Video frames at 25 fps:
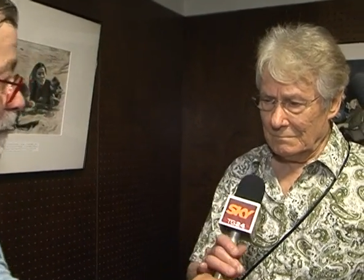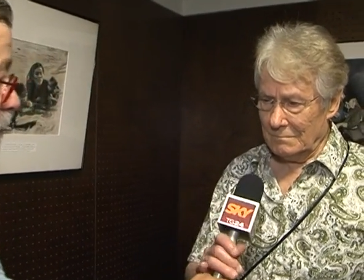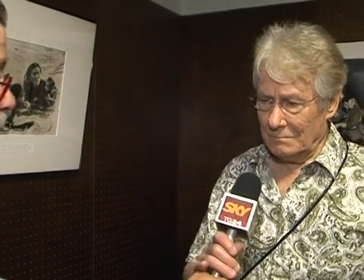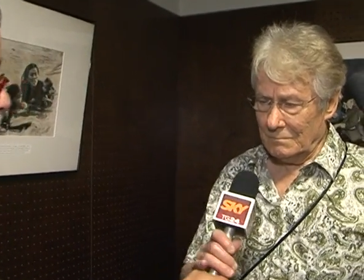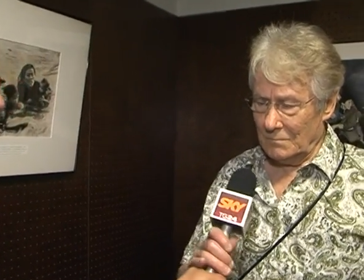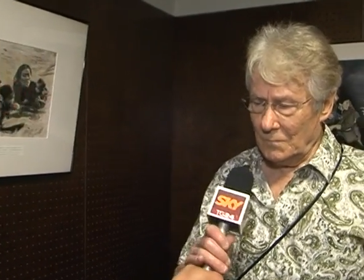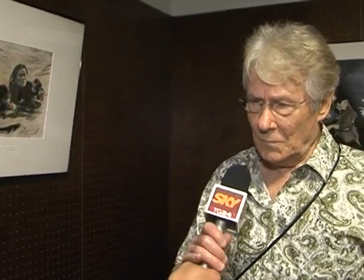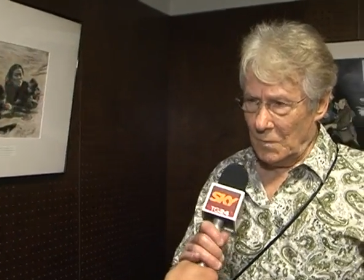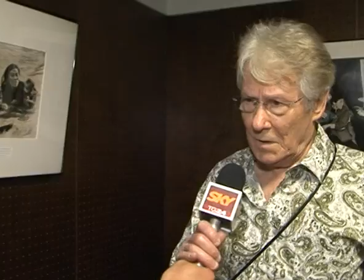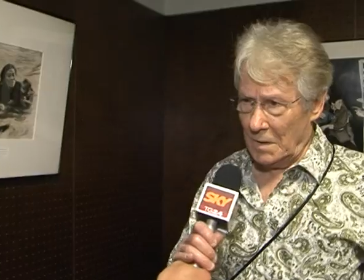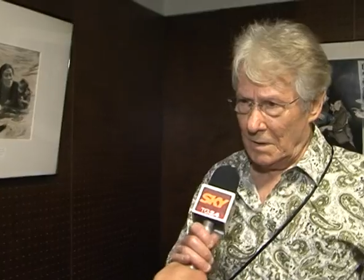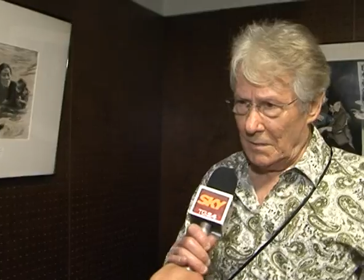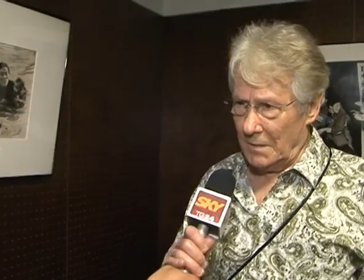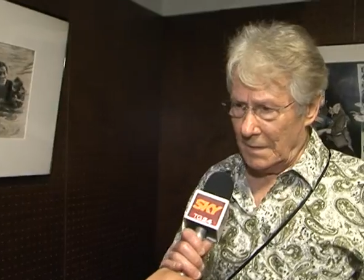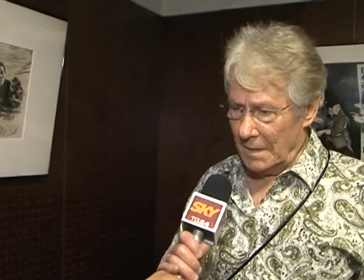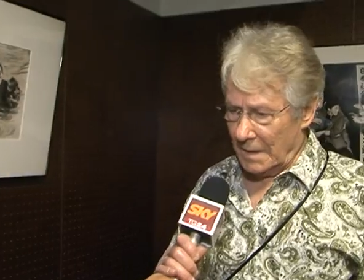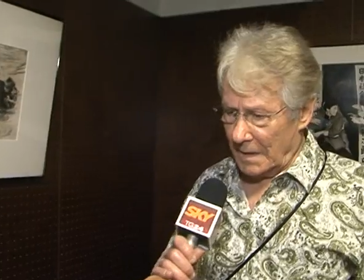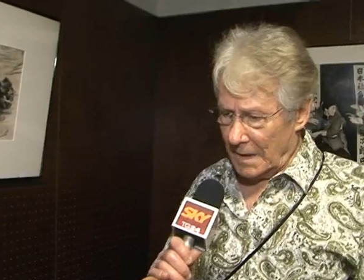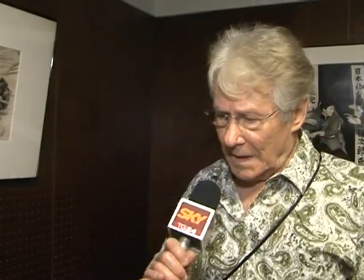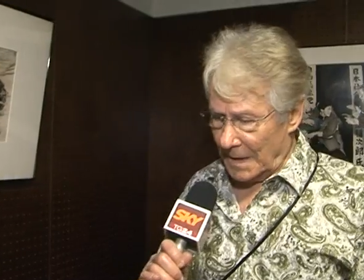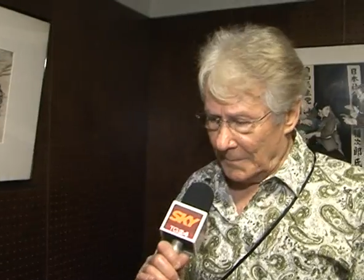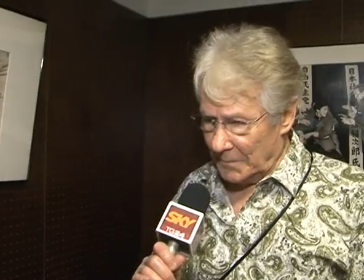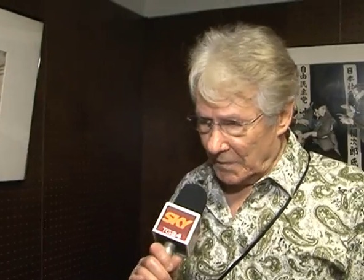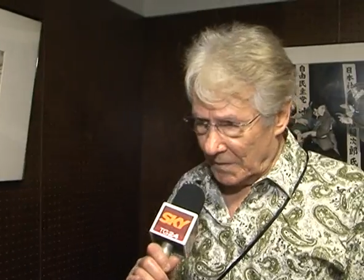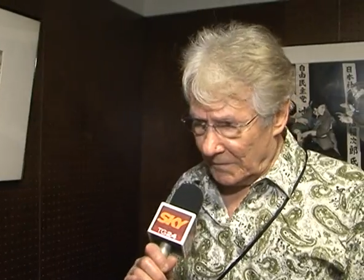Well, the
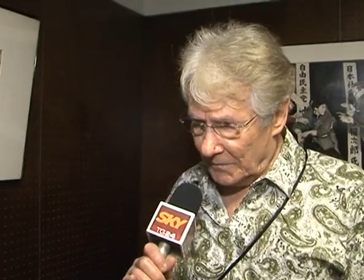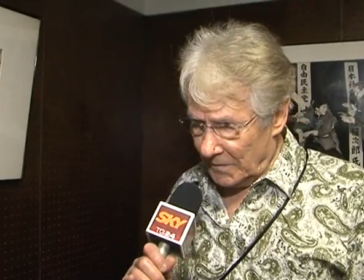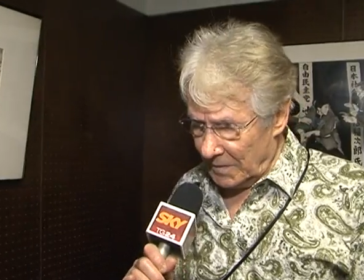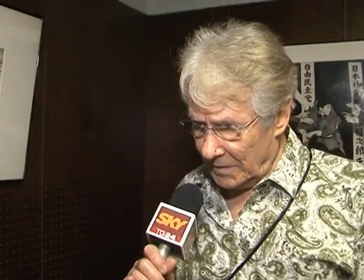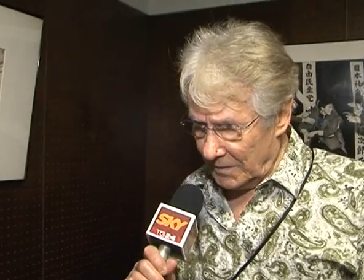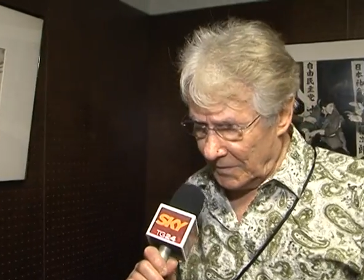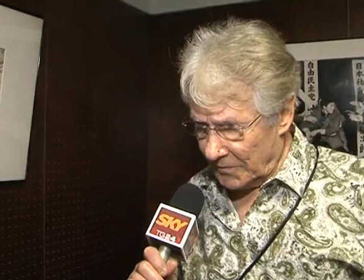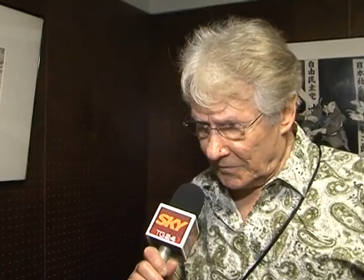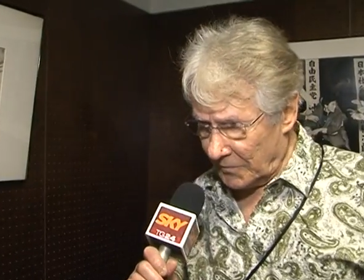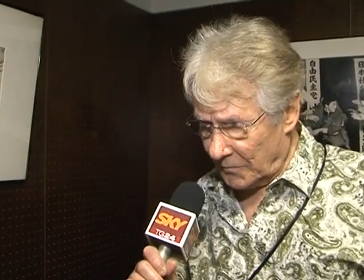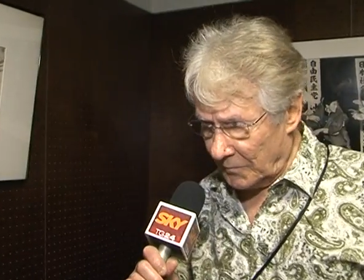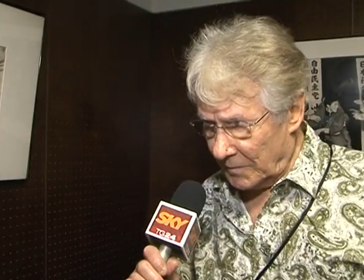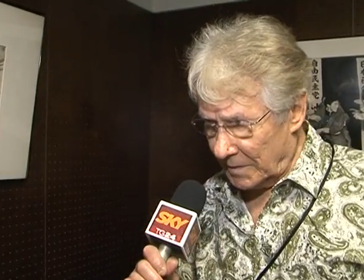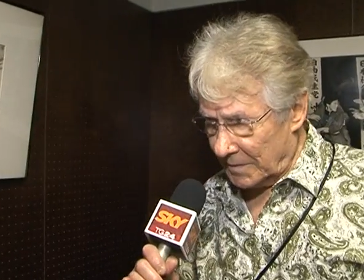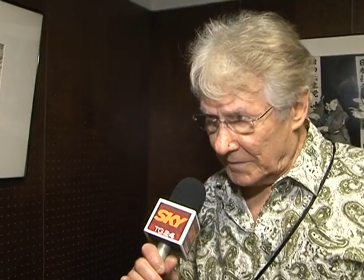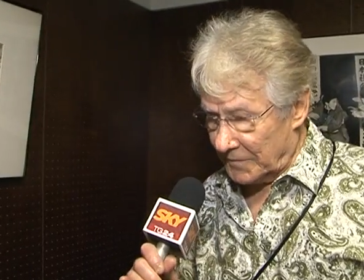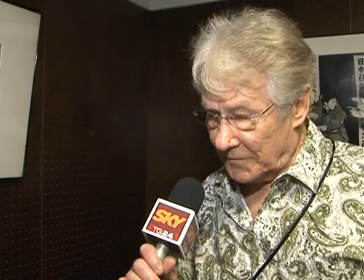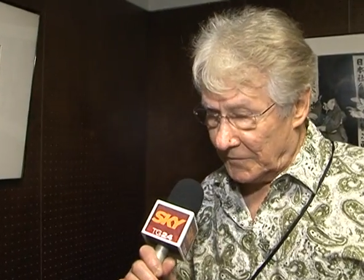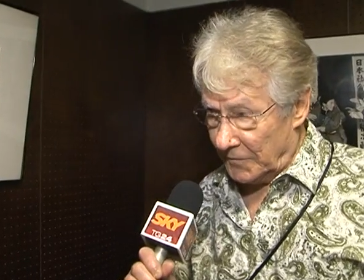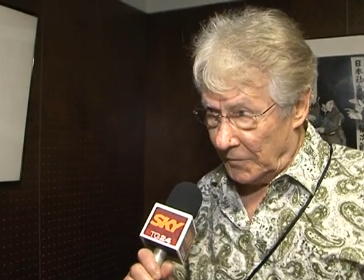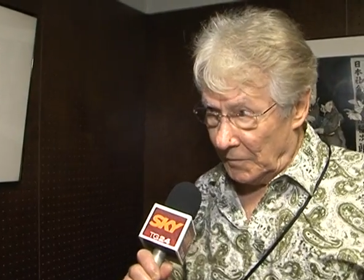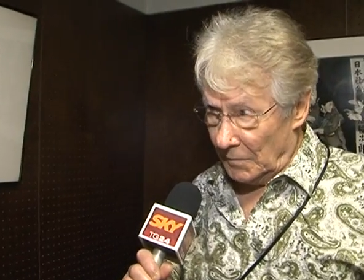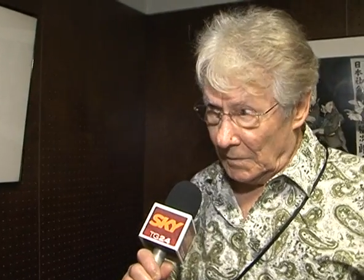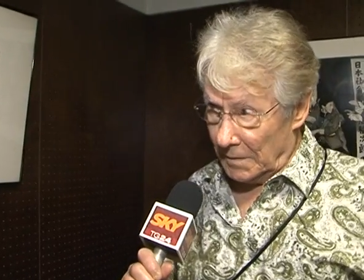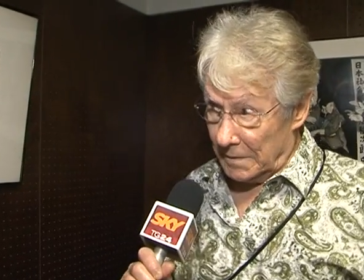captive industry is
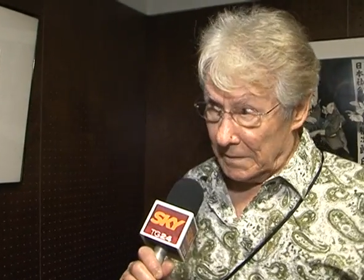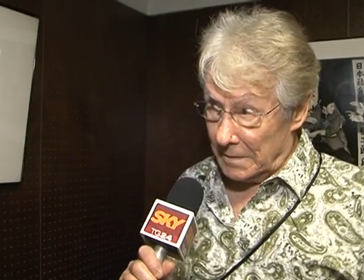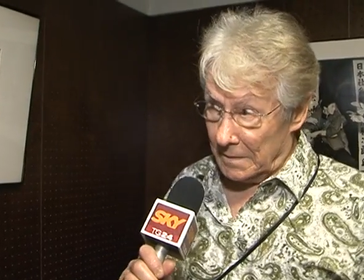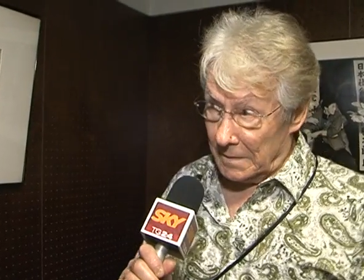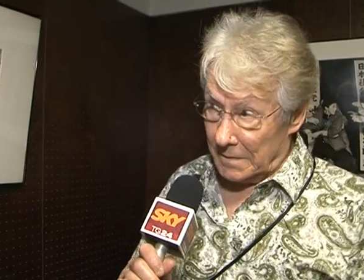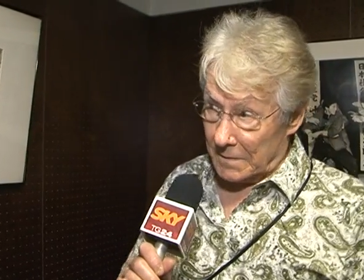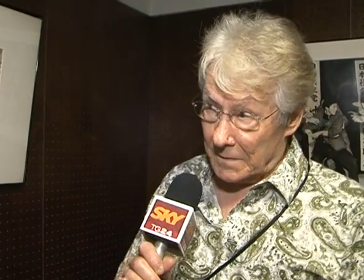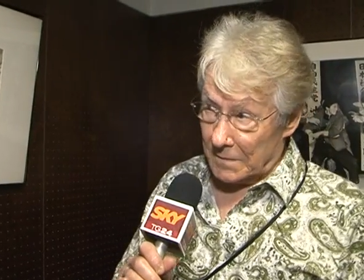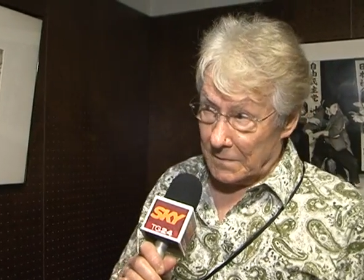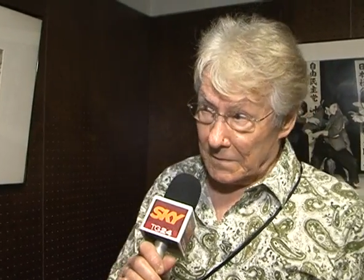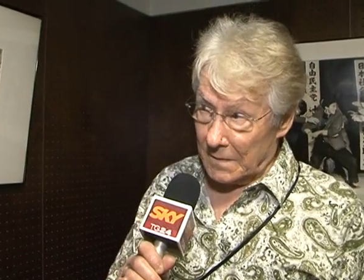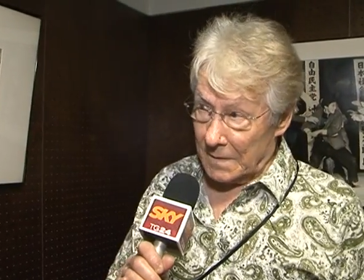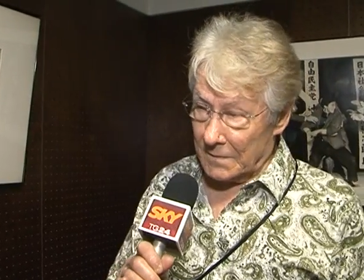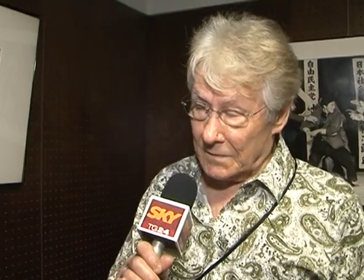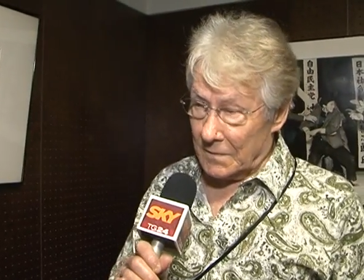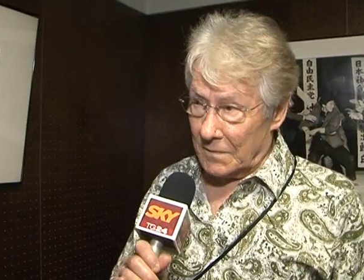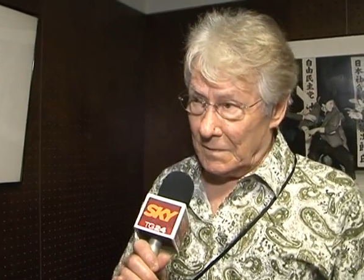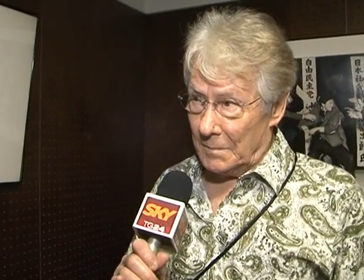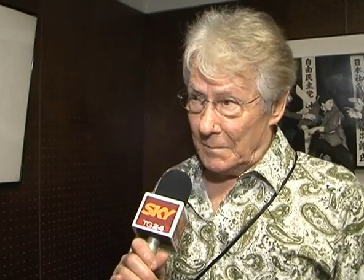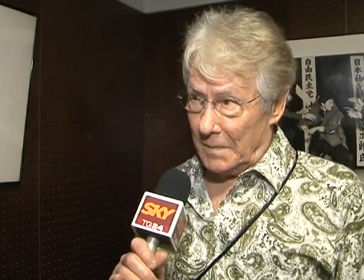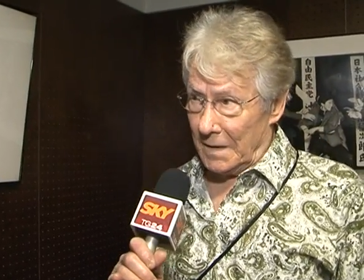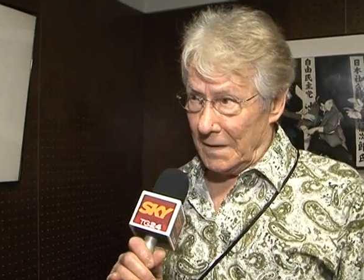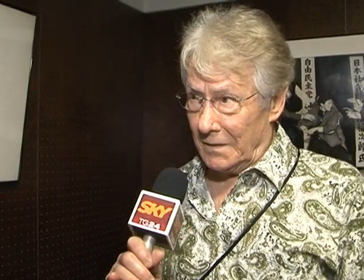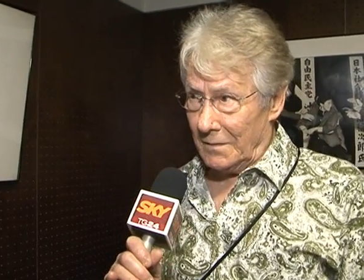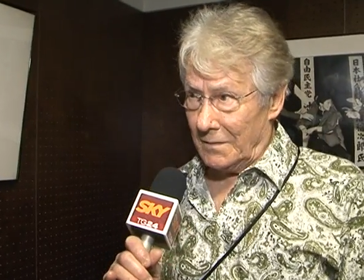fueling this. That's the
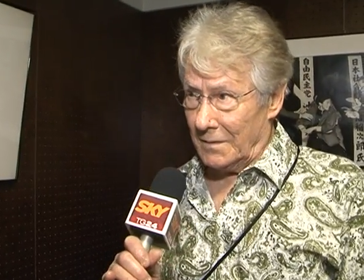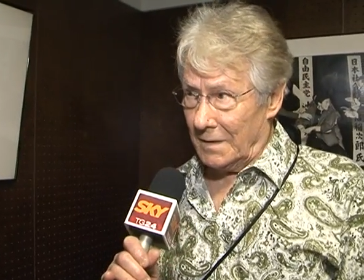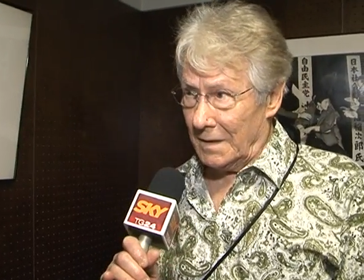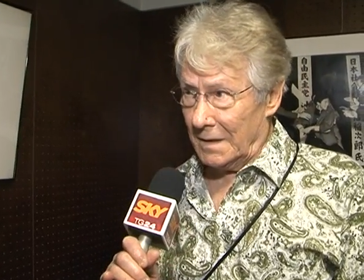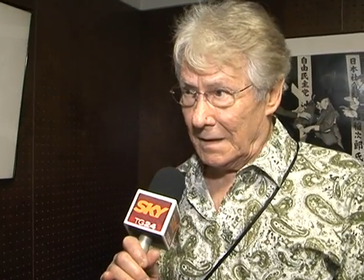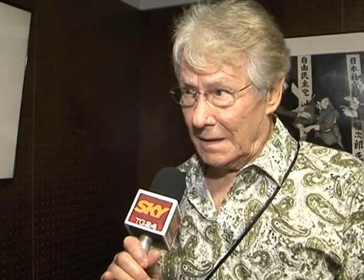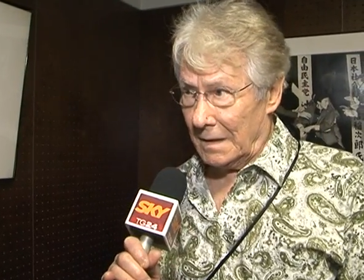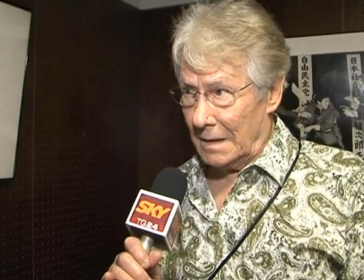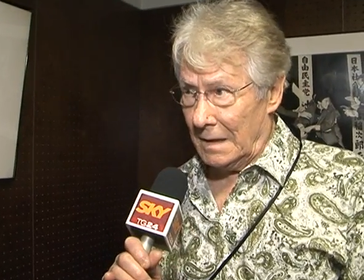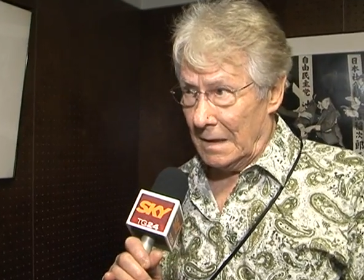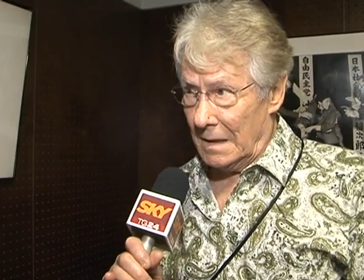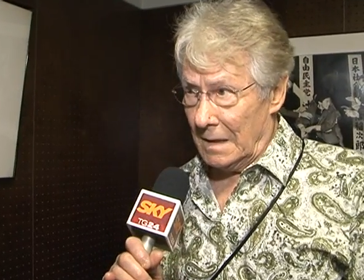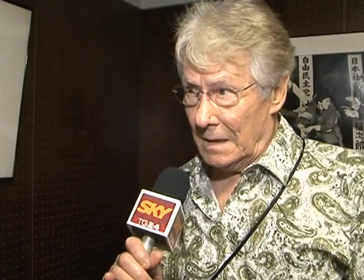main thing.